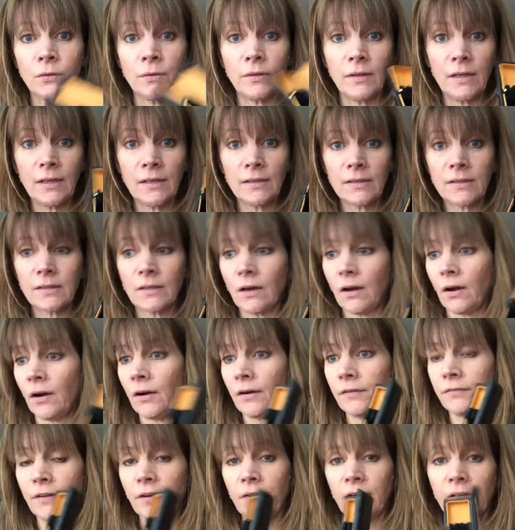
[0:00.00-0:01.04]
these
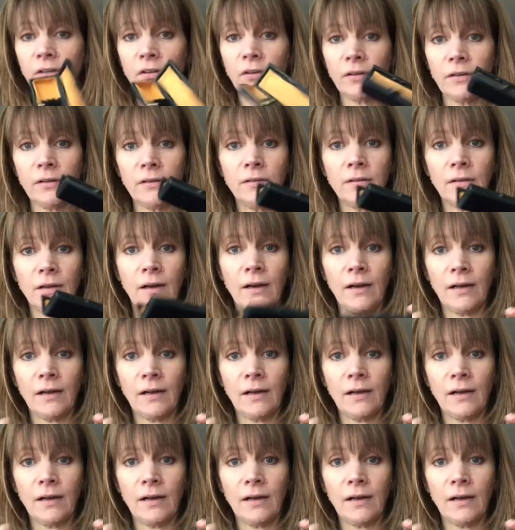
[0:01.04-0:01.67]
are very good.